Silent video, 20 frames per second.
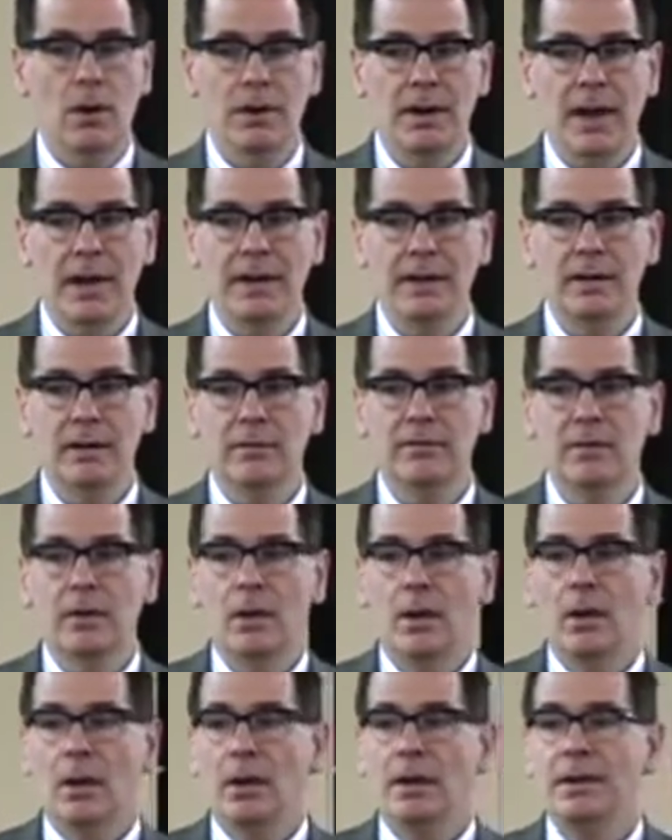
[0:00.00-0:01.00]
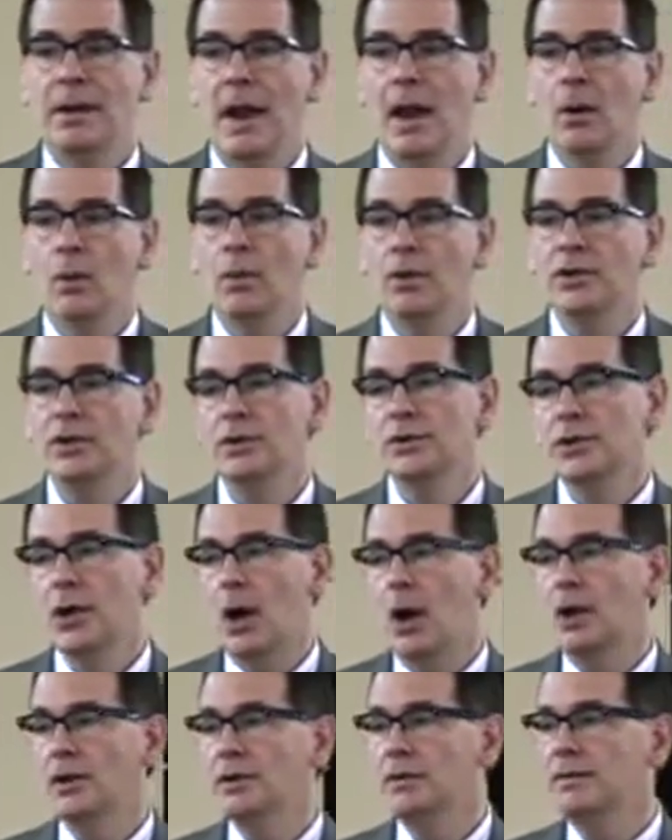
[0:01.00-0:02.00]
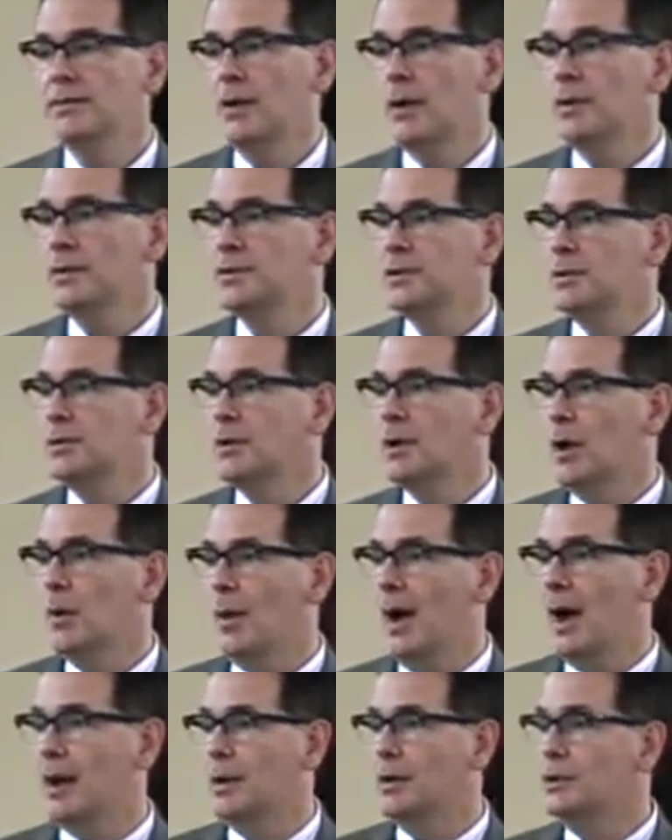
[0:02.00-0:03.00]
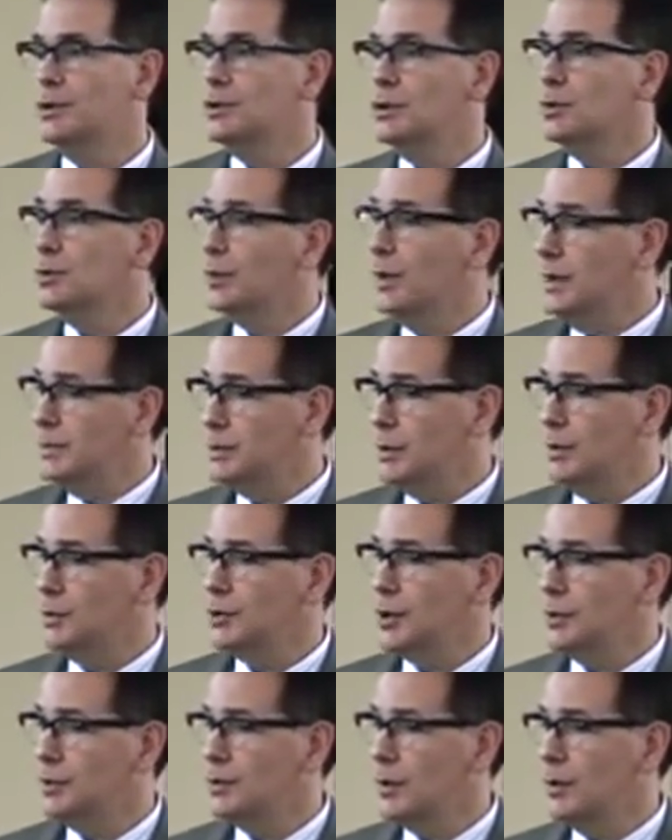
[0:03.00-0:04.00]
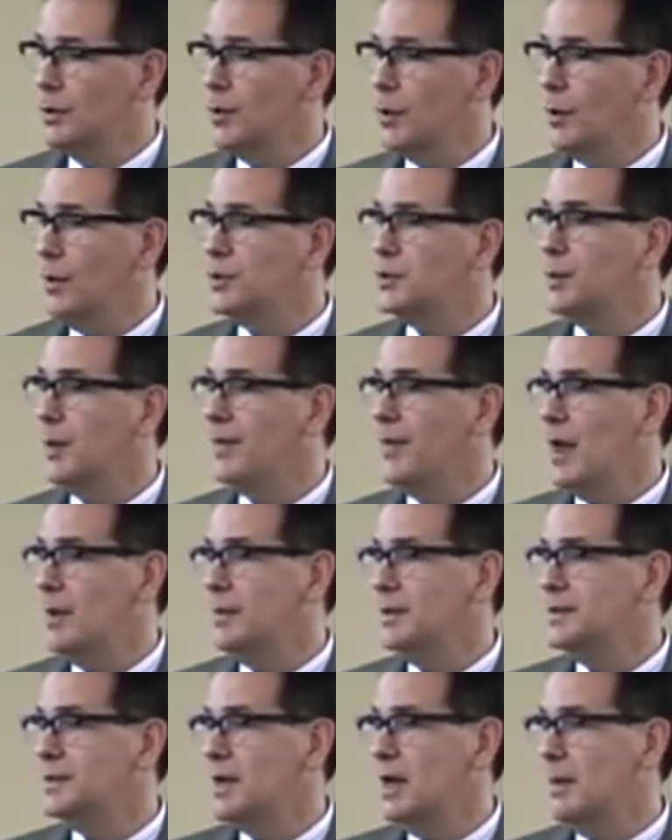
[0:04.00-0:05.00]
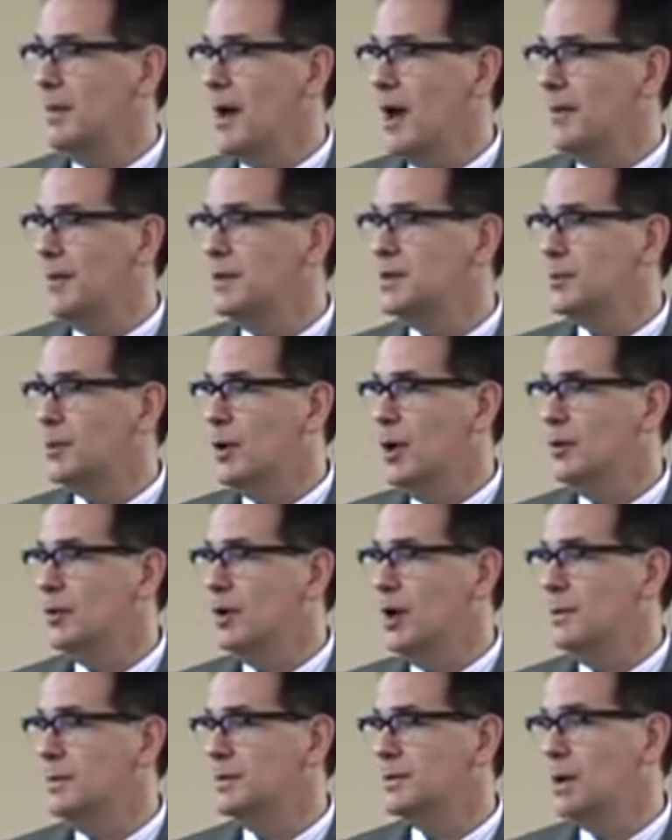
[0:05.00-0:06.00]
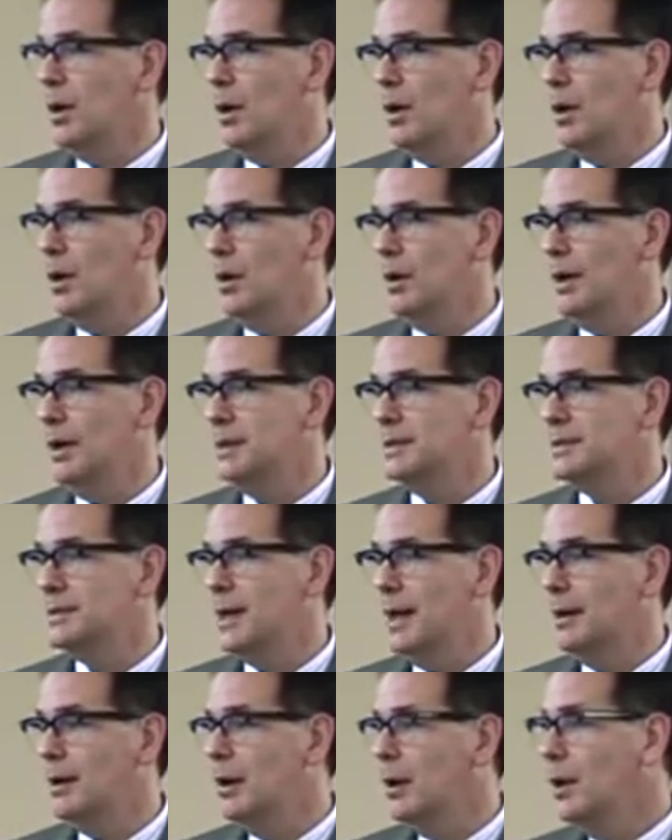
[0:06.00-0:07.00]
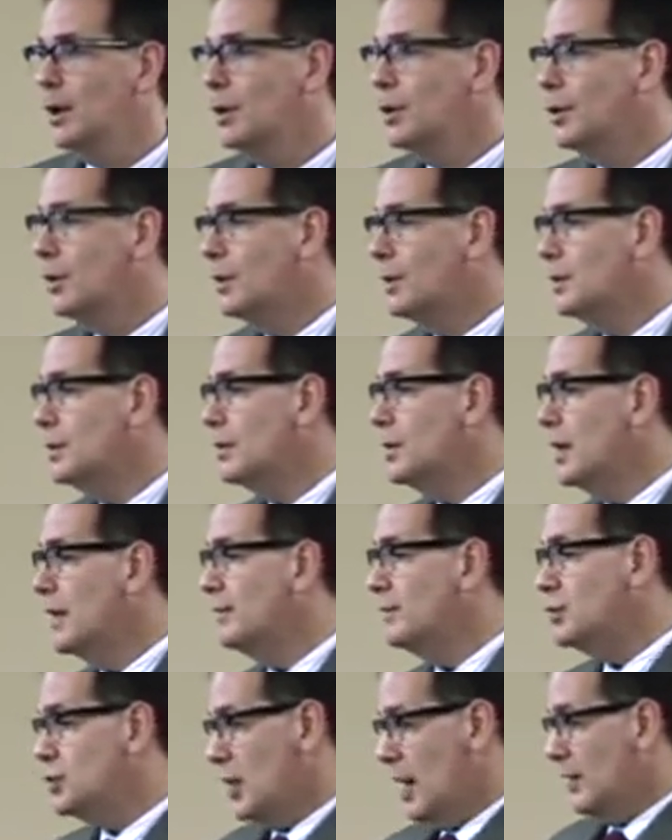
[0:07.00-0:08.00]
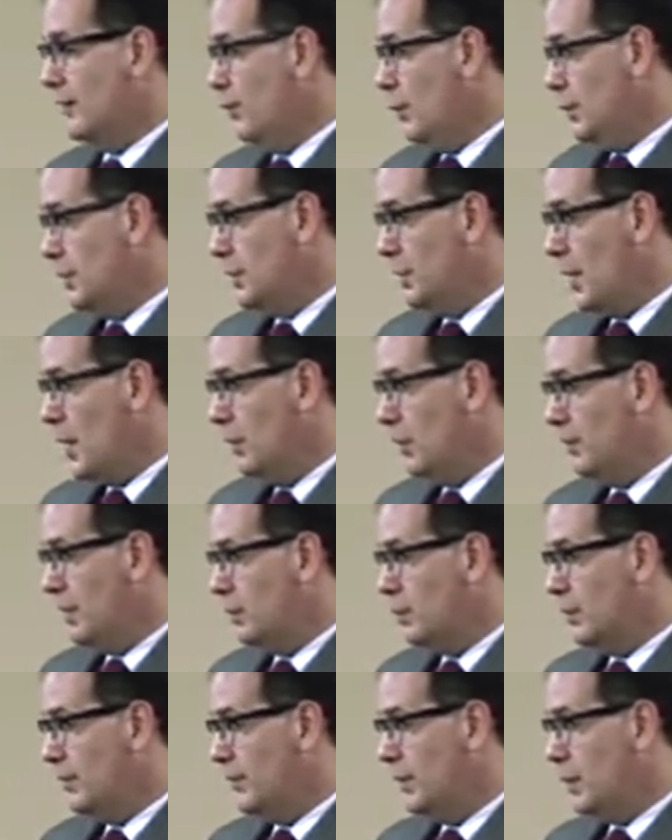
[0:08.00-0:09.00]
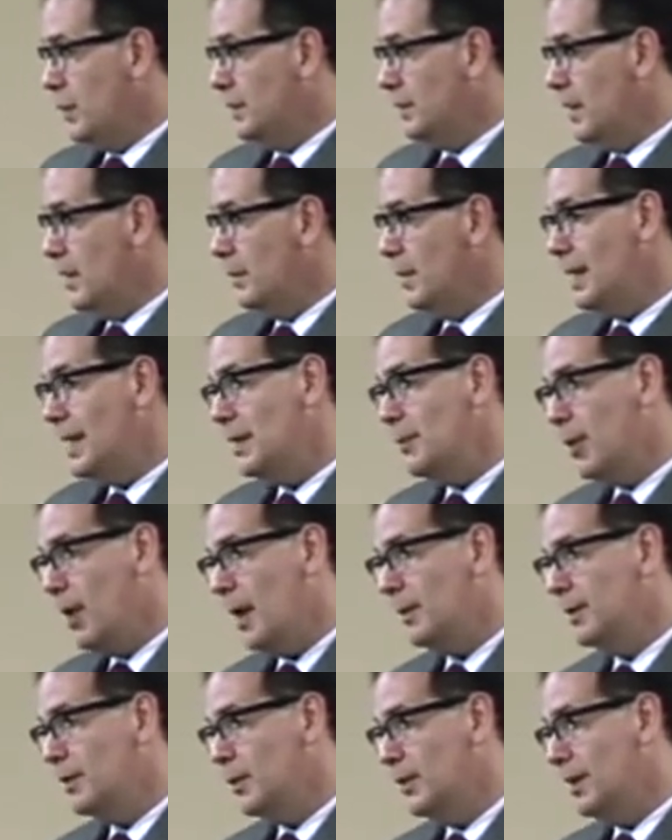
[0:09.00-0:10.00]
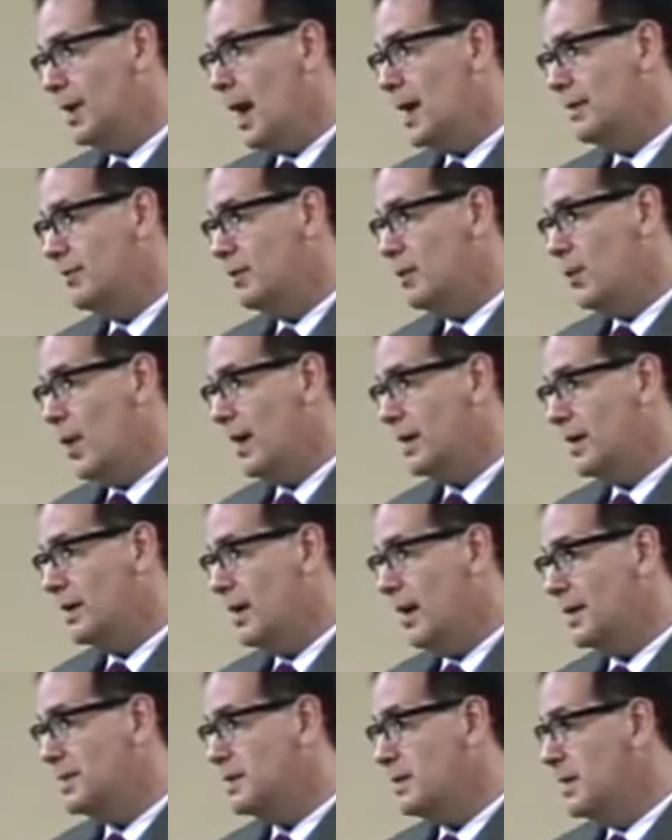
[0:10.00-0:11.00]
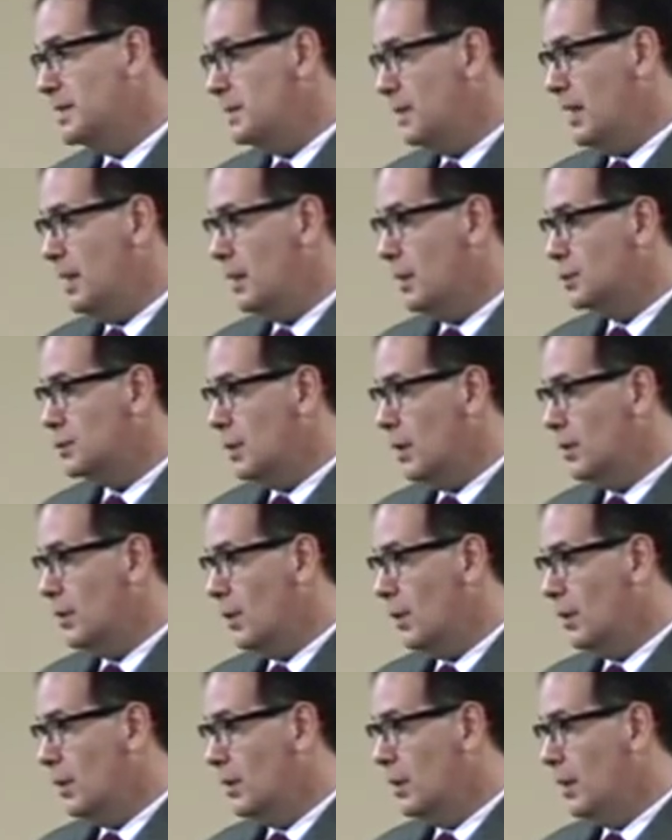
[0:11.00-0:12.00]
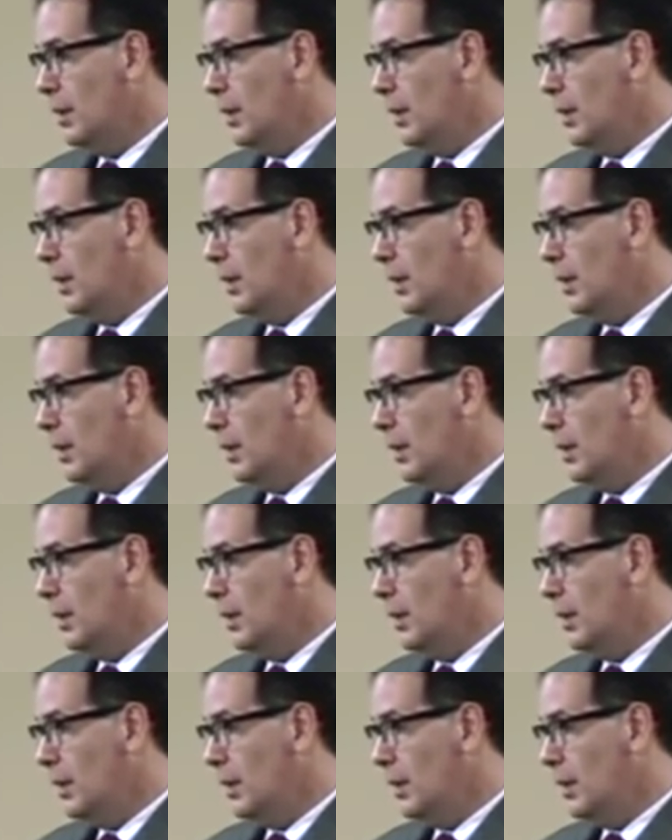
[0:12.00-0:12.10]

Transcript: negative. Now, when you talk to folks who go out and do research on drug courts, what they would say about these programs is that if Jeff were to go and be reviewing them, he probably would not even recognize them as being a drug court.